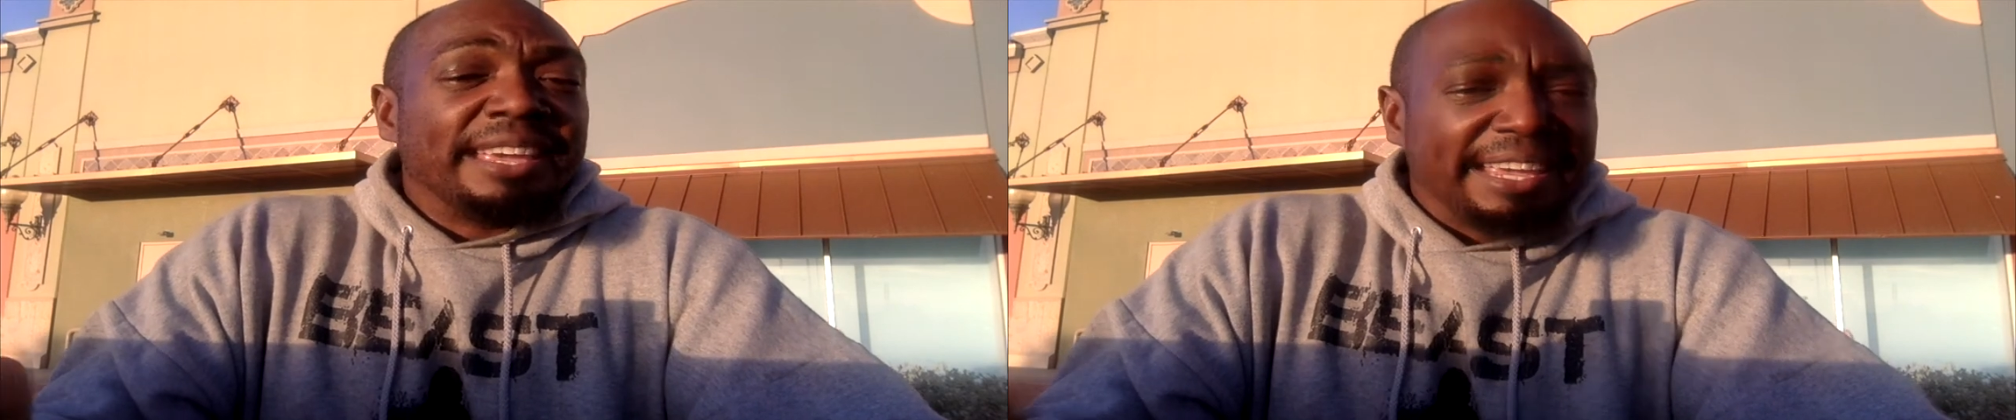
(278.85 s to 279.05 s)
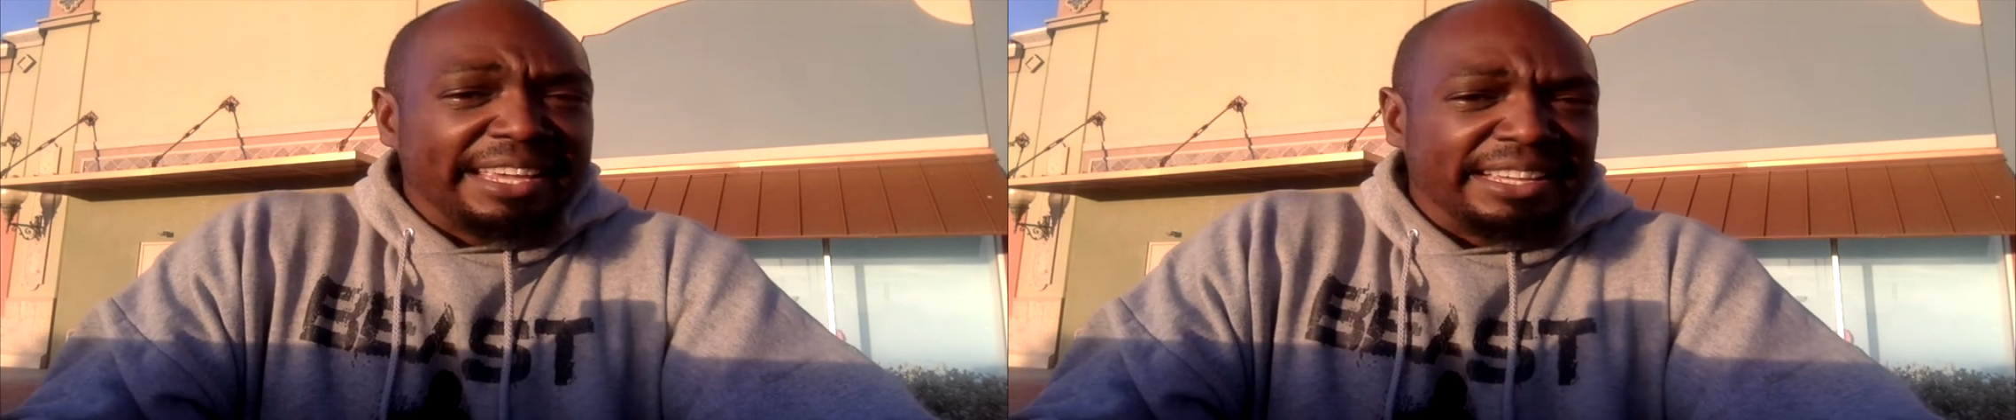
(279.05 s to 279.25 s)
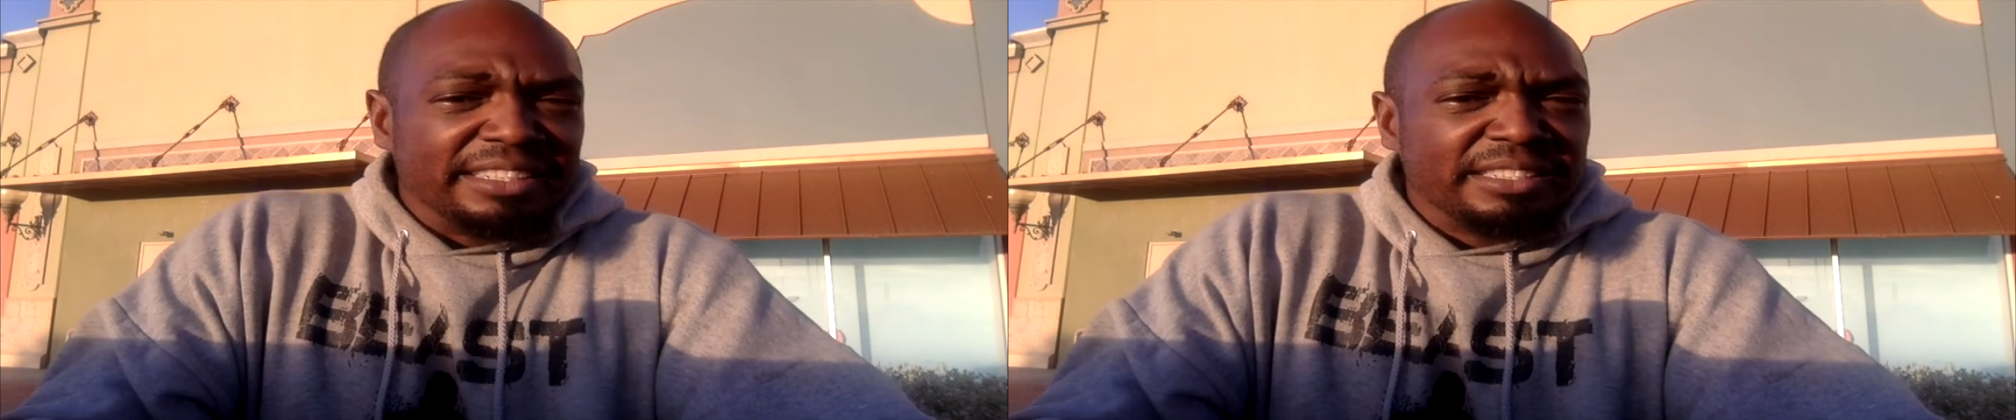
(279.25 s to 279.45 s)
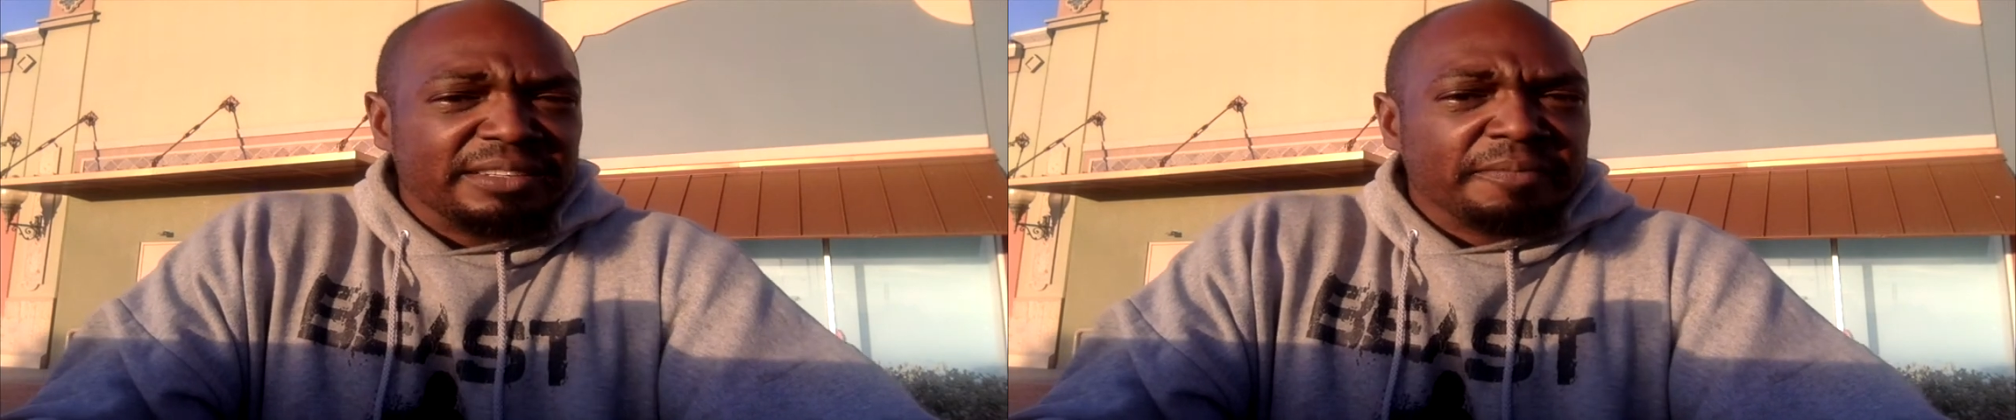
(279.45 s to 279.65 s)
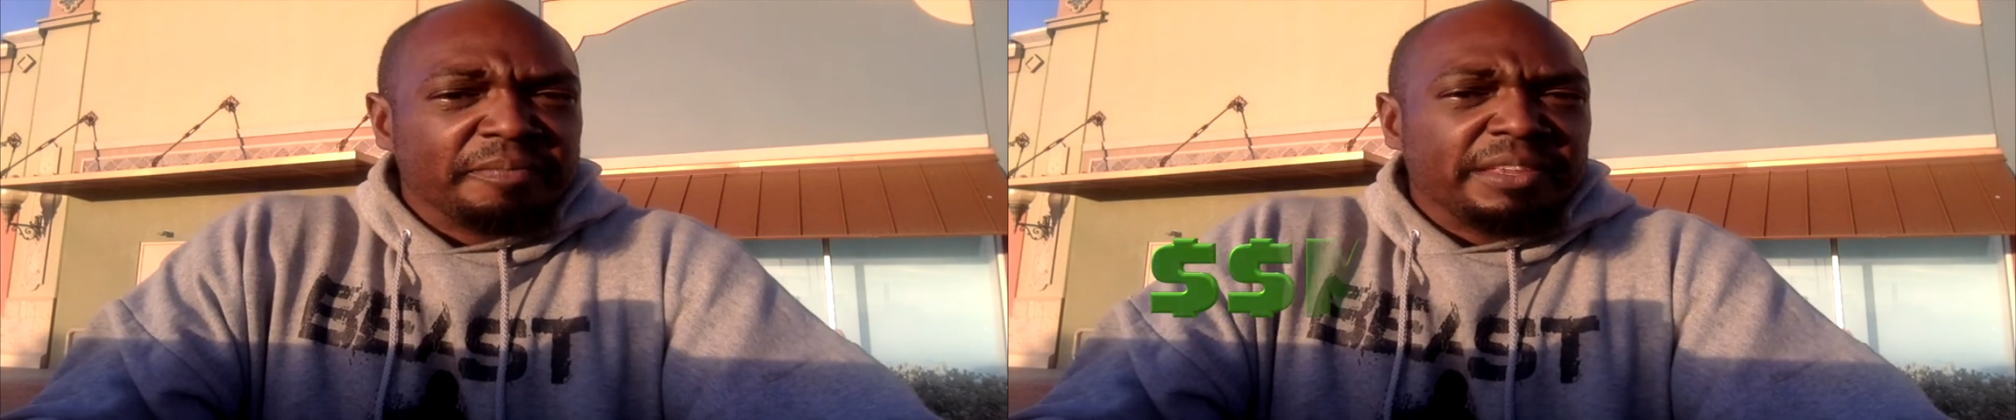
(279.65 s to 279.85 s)
is,
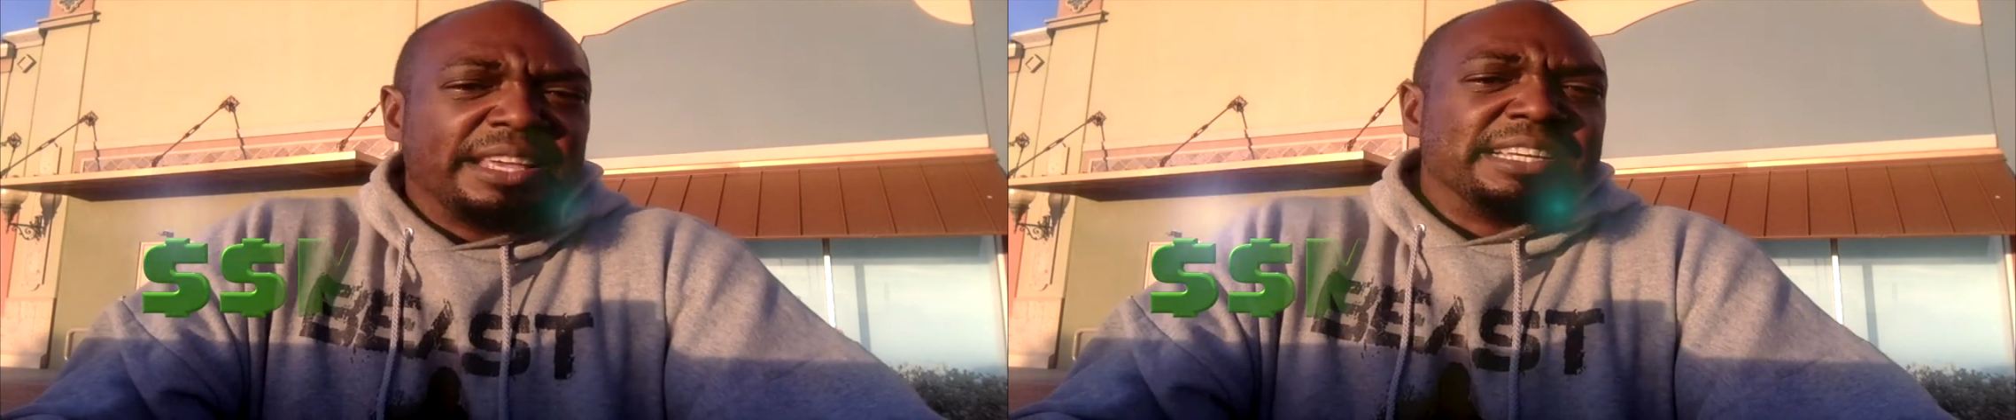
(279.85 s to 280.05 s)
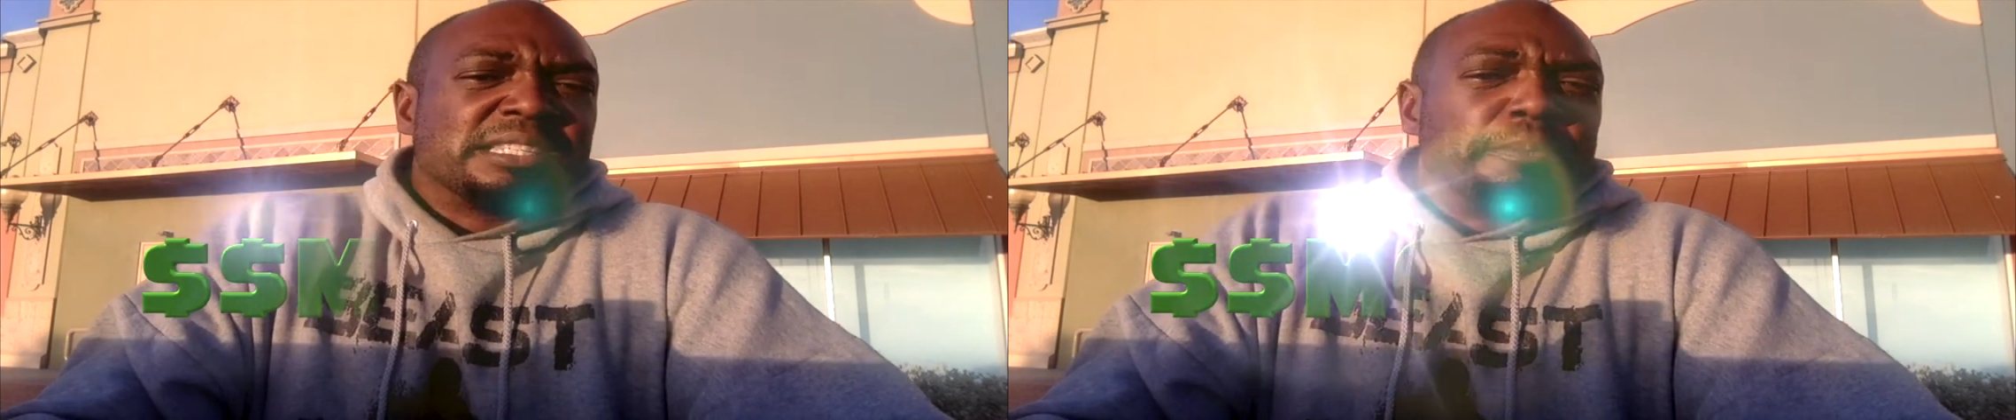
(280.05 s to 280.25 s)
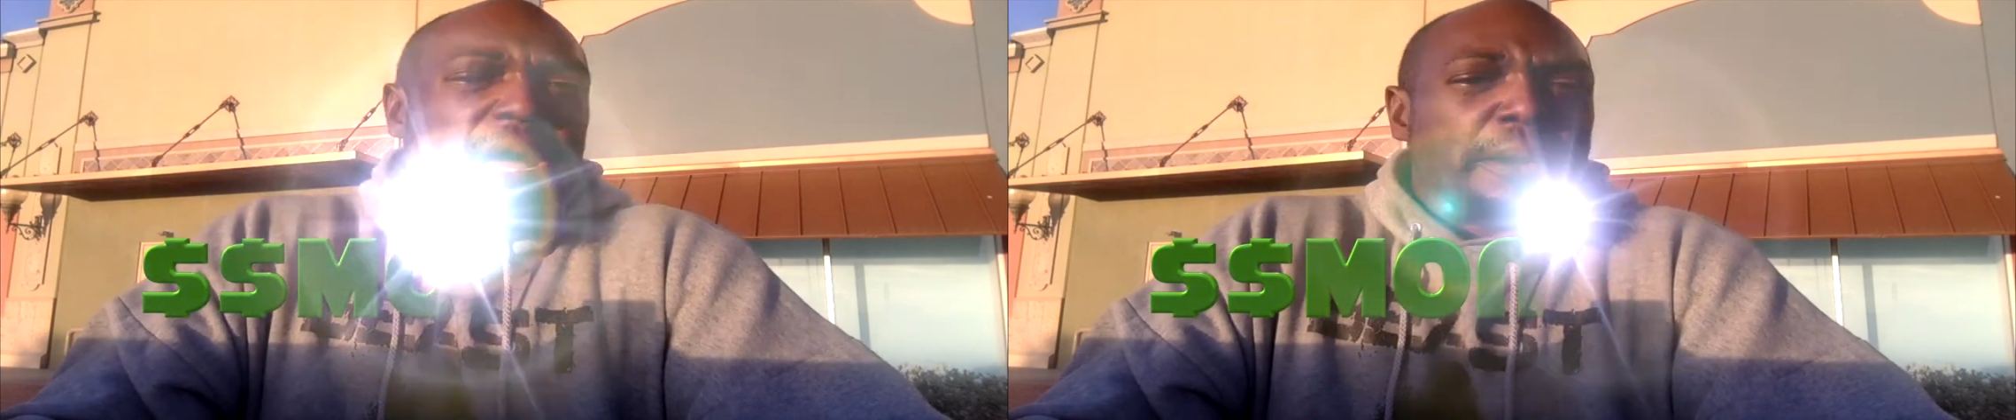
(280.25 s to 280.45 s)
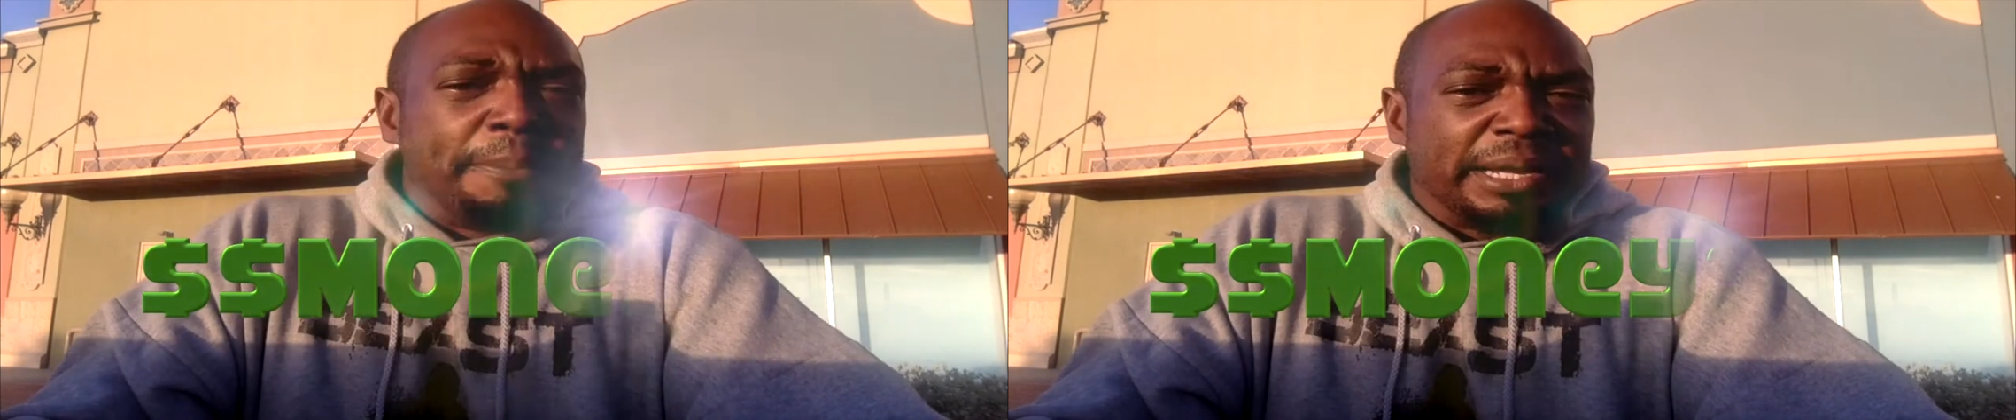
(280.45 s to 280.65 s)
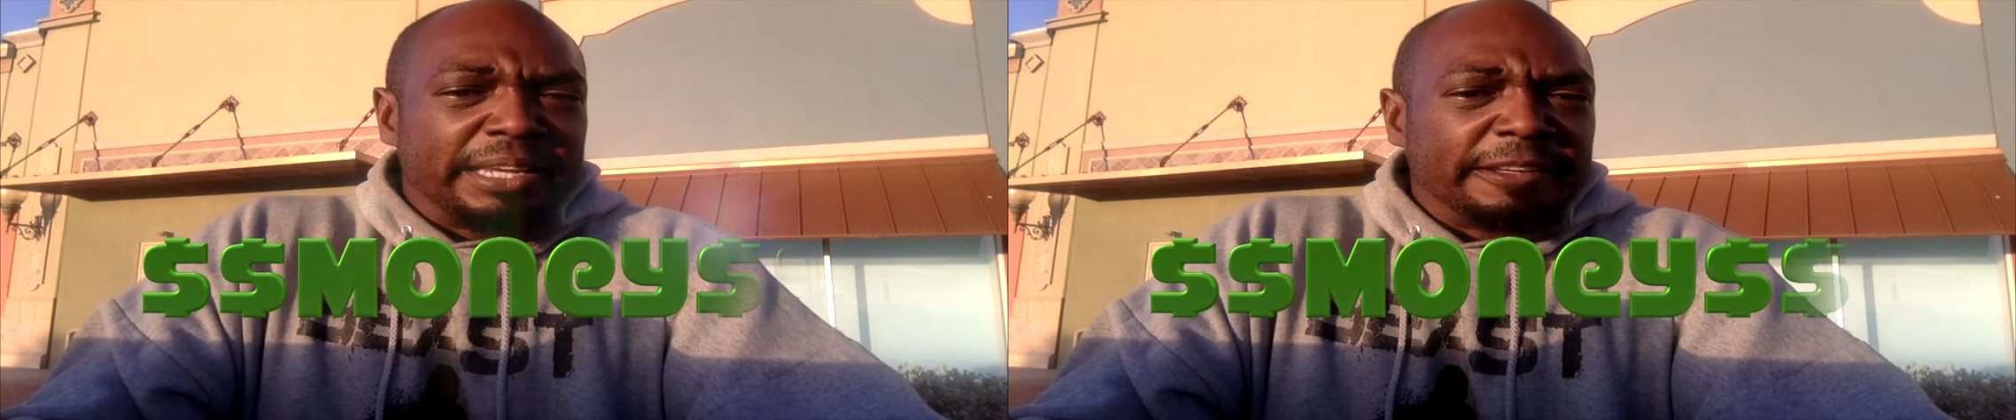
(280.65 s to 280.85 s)
it's about
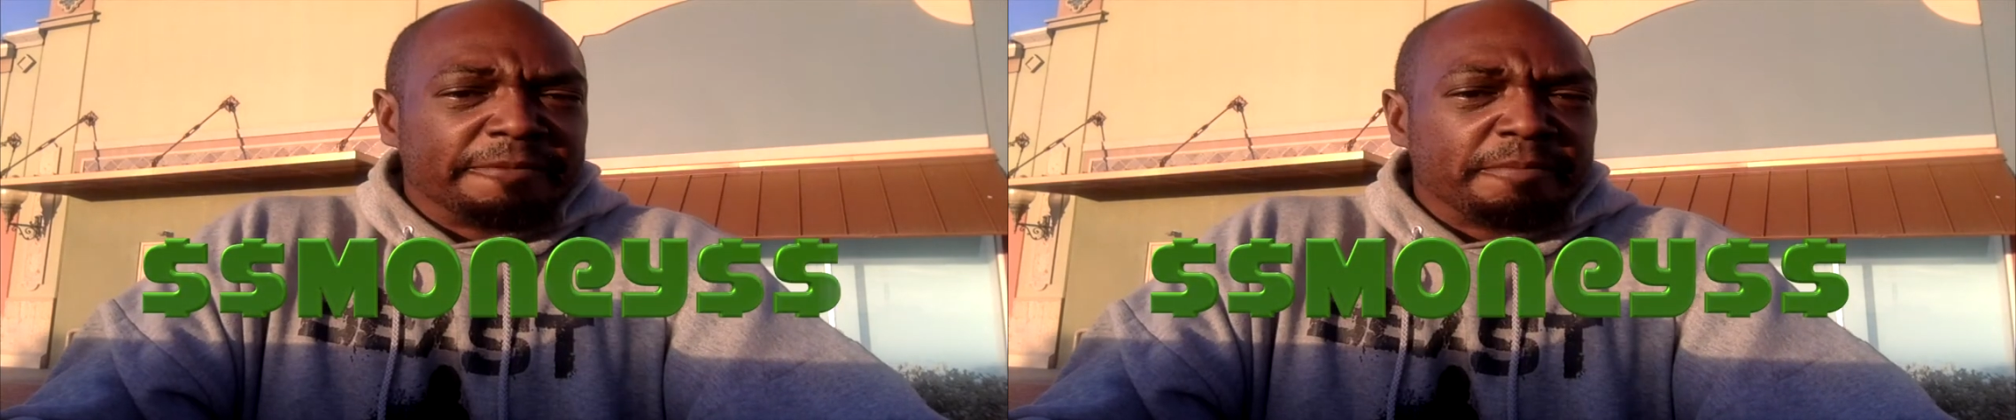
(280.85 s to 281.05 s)
money.